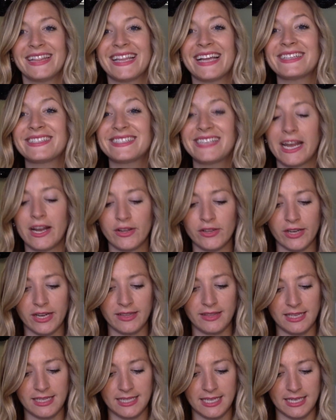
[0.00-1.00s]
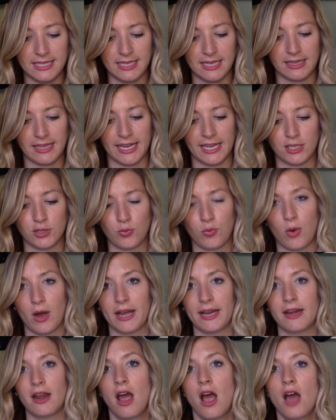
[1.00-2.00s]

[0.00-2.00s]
Let's take a look at the Disneyland one.